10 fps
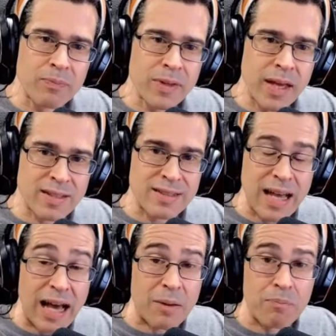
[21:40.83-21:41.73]
It's
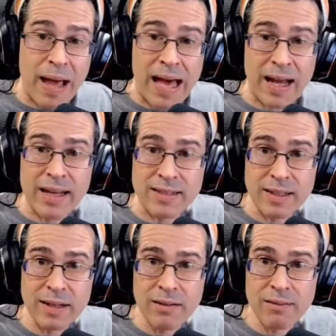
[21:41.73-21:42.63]
not a bad
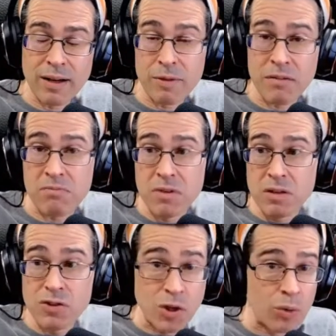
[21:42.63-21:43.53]
idea. I mean,
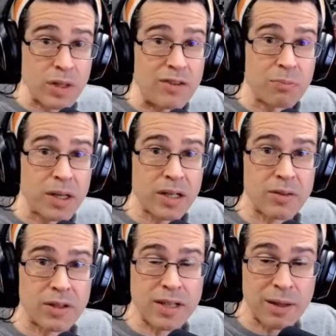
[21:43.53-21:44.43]
don't leave money on
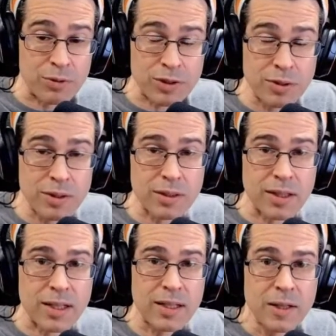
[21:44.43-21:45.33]
the table,
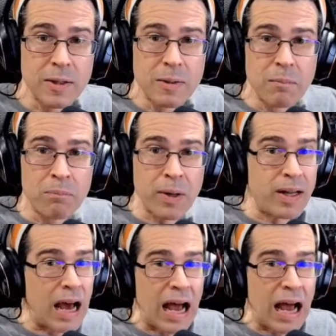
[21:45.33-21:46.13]
certainly, but